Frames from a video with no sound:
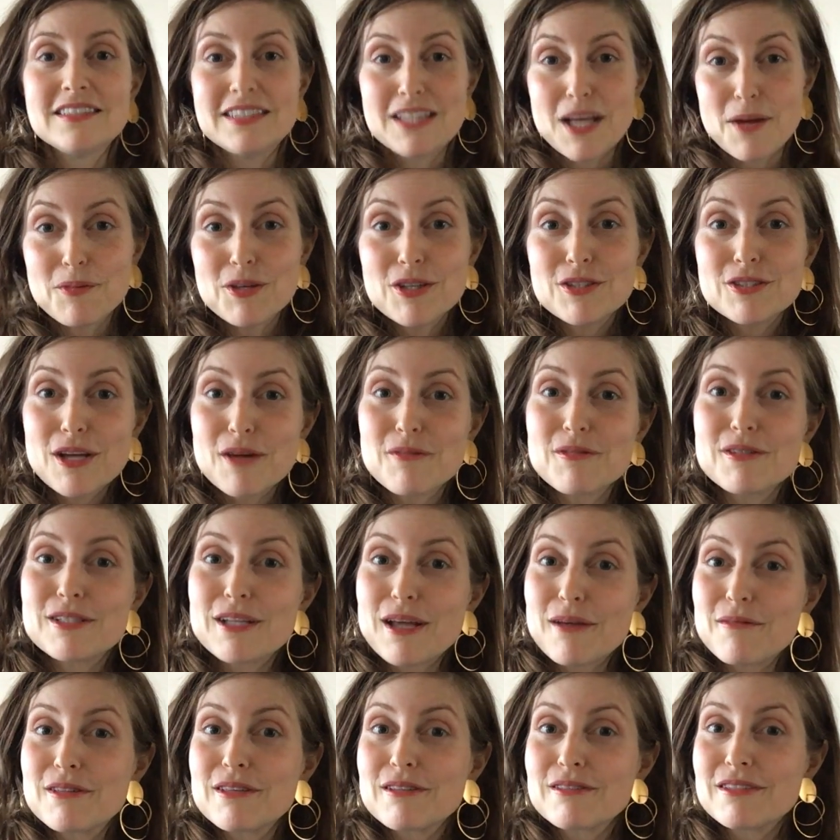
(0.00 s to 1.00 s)

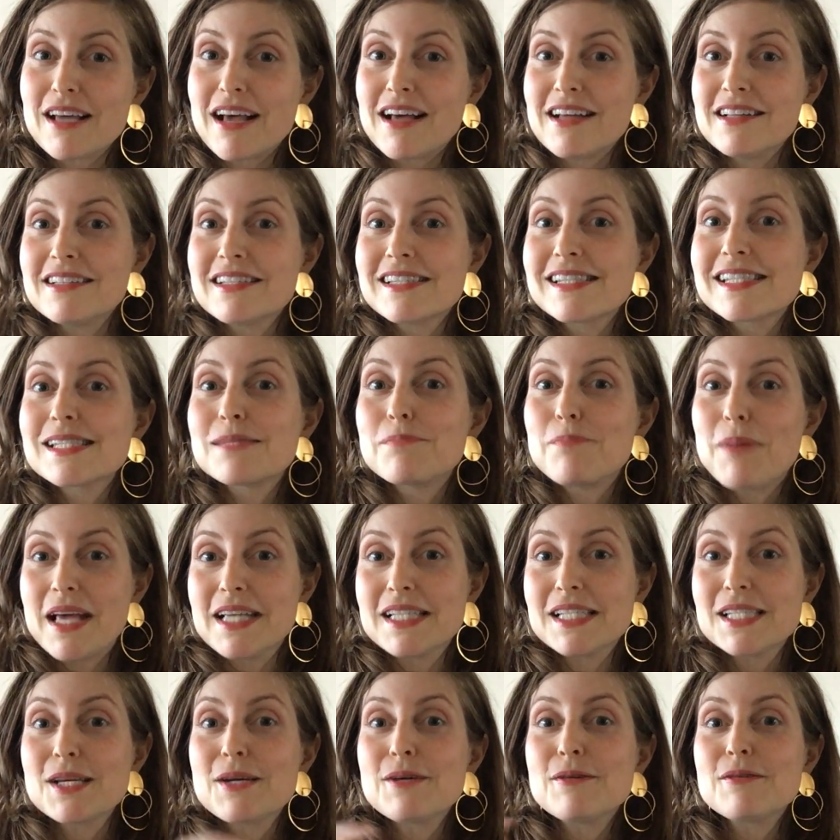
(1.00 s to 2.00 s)

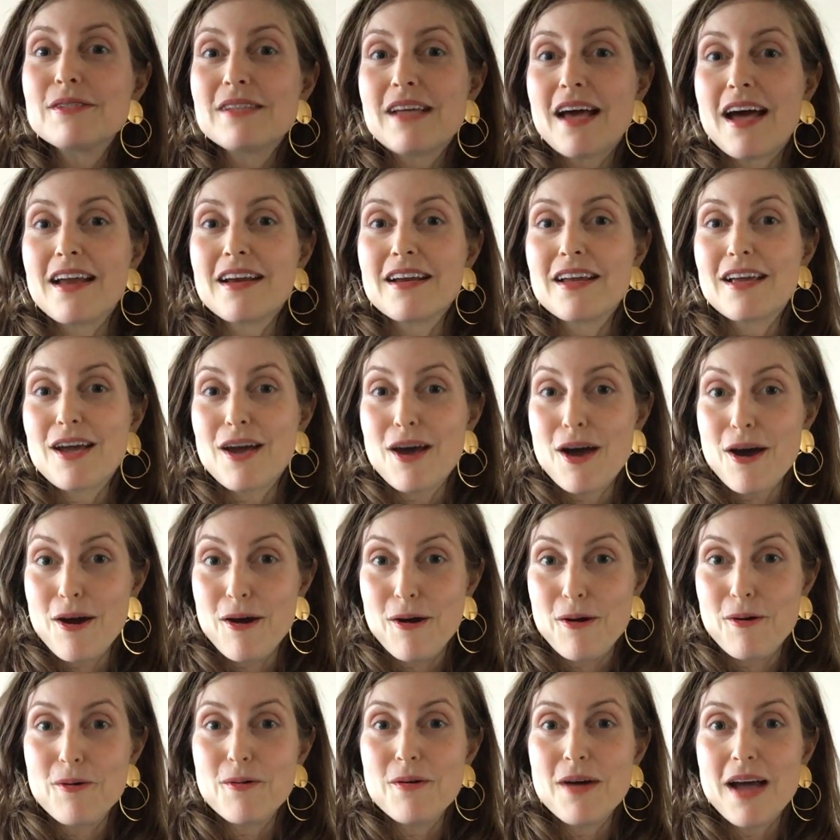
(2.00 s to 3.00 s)

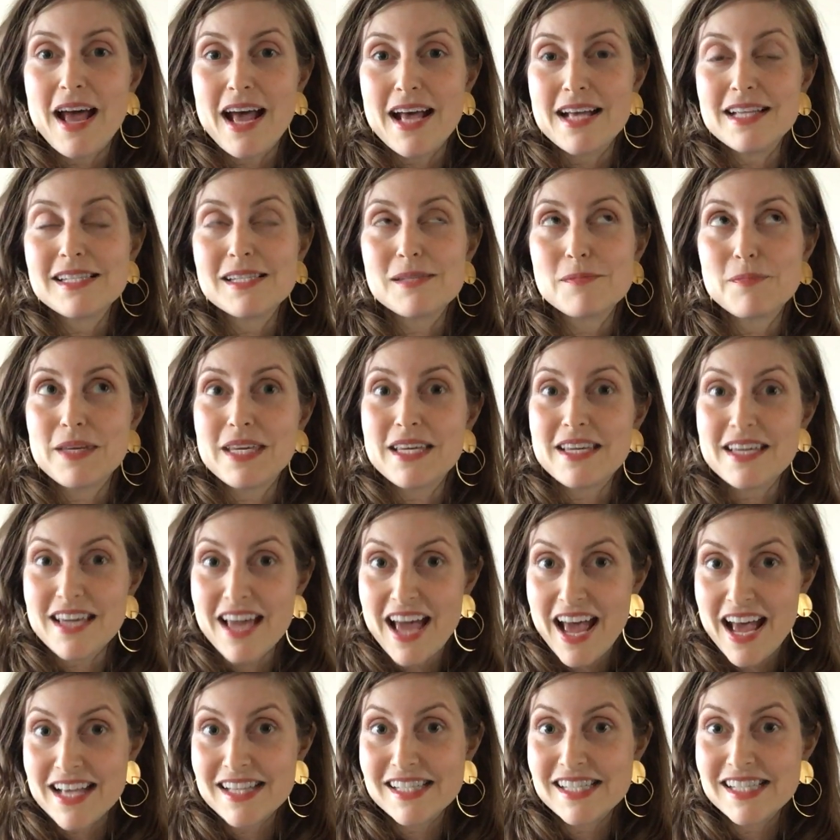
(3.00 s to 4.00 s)
www.spesso.co,
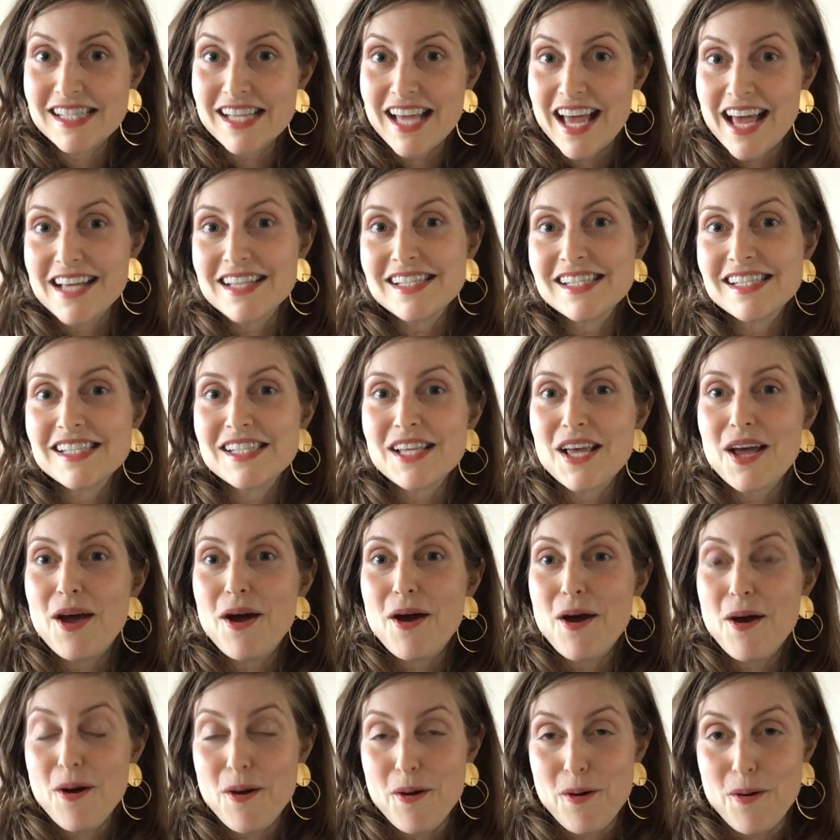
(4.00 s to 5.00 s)

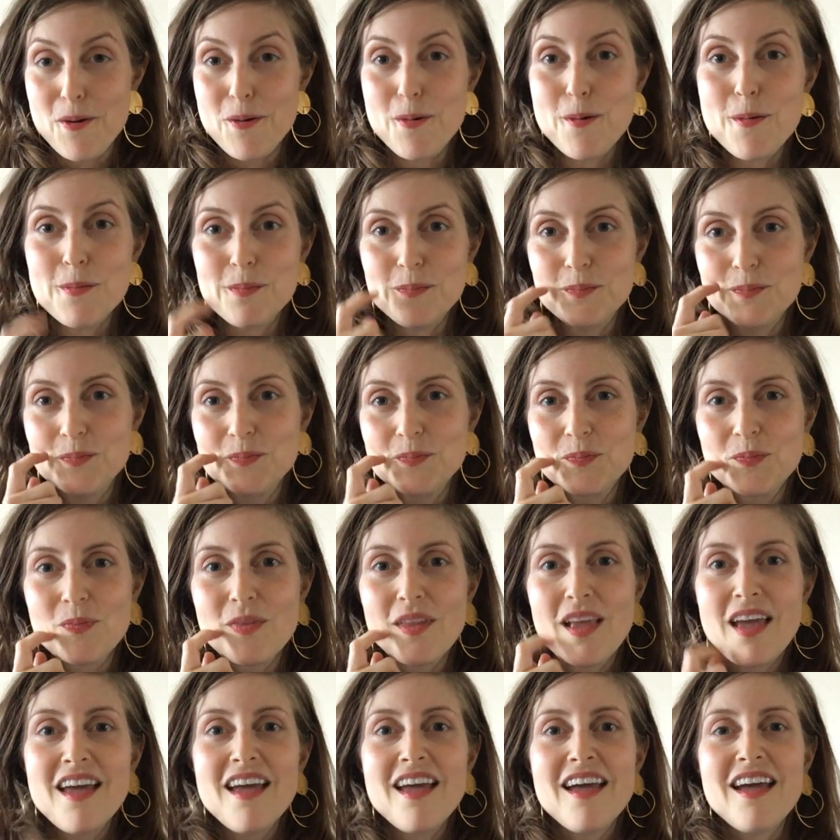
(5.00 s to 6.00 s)
S-P-S-S-O,
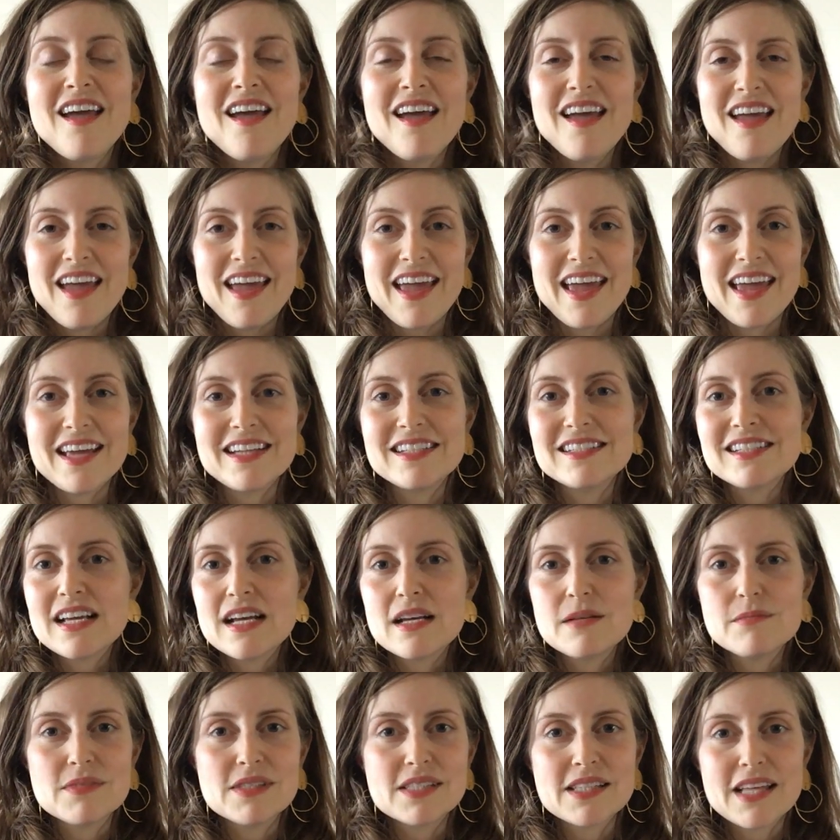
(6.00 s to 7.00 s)

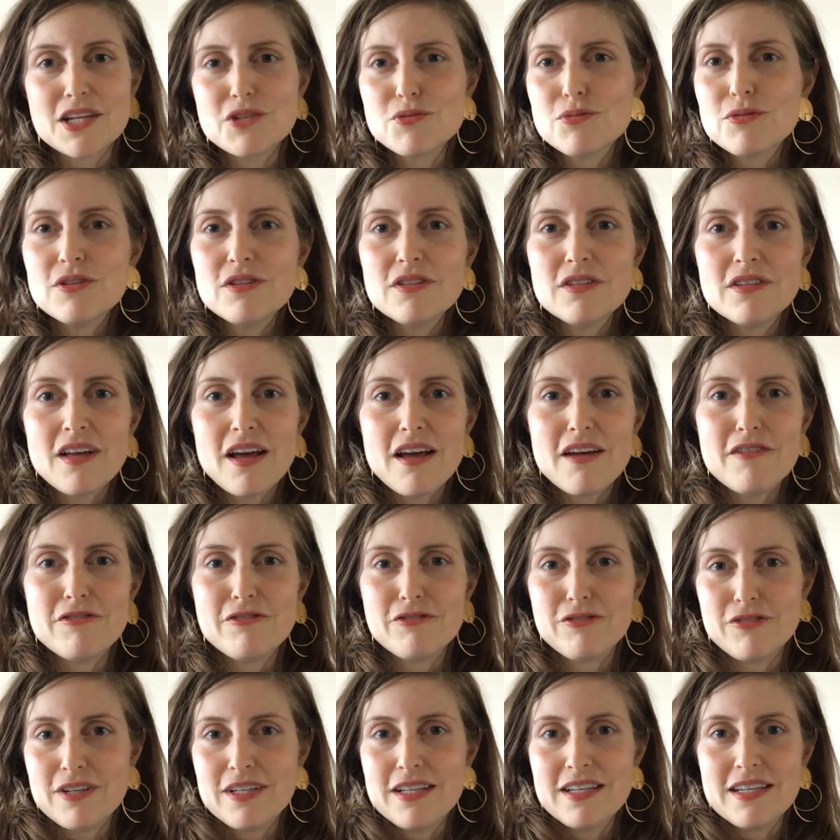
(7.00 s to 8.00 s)
and schedule a
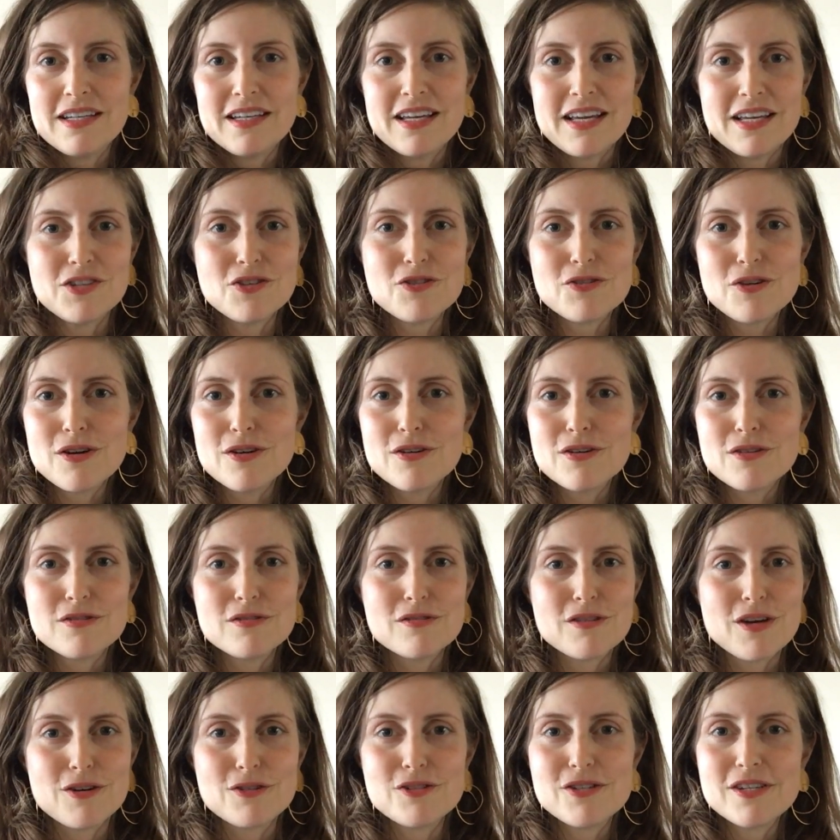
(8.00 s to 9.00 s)
free
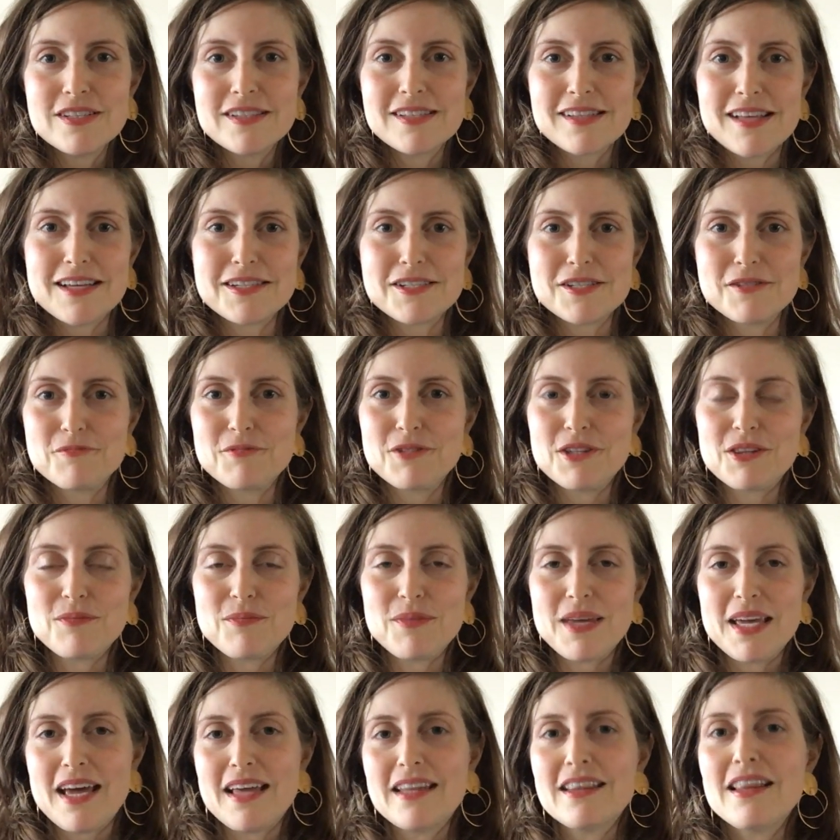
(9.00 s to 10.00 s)
intro coaching session with
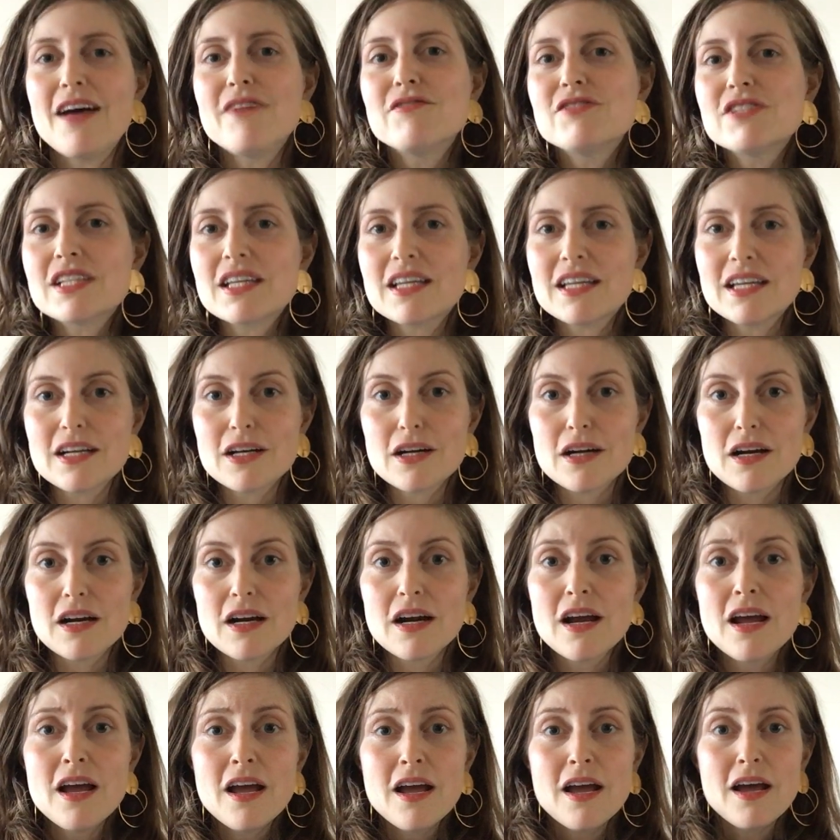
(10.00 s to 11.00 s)
me. I'd love to
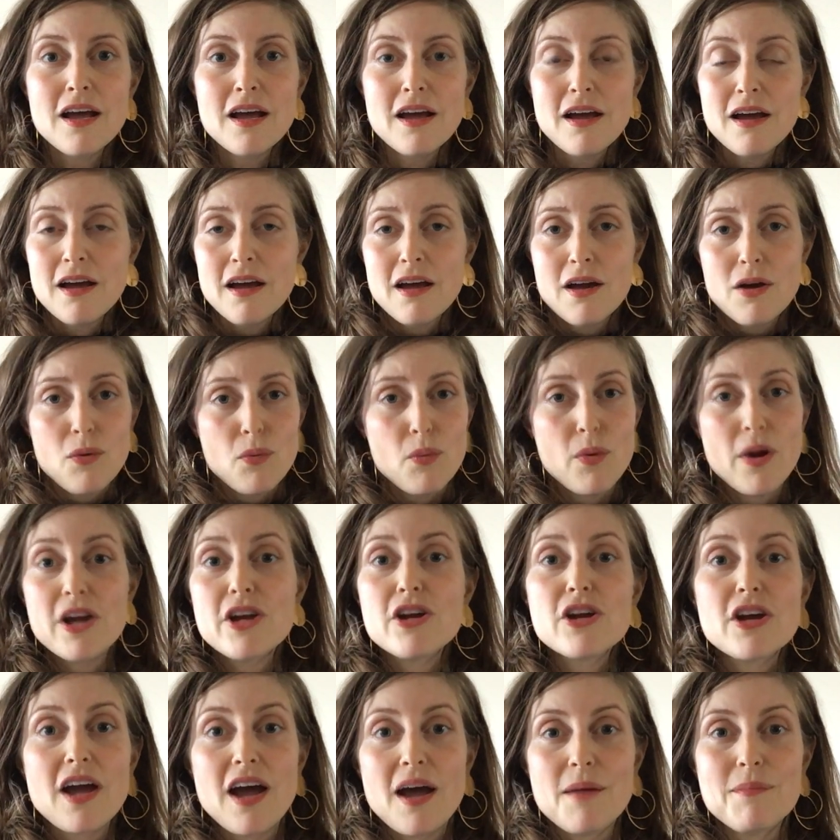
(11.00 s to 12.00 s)
hear where
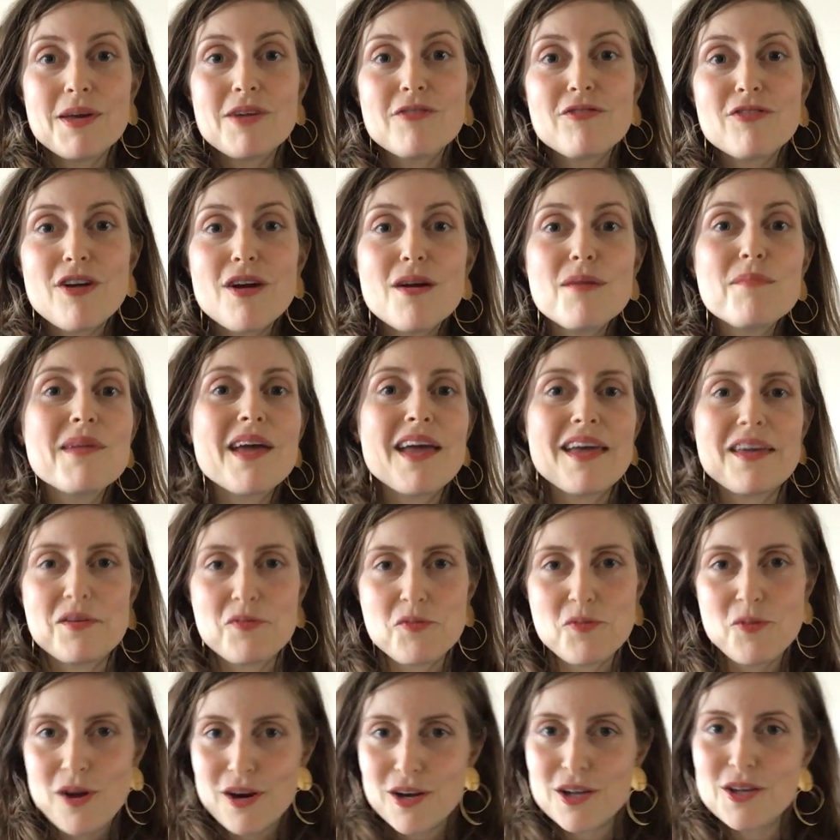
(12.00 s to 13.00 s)
you're coming from
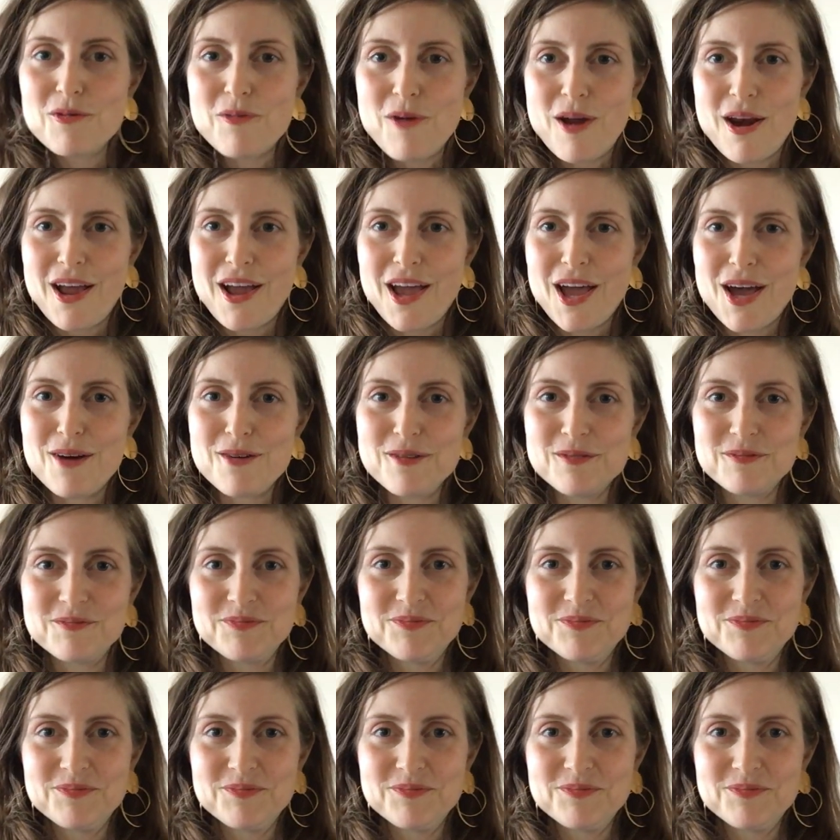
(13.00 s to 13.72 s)
and where you want to go.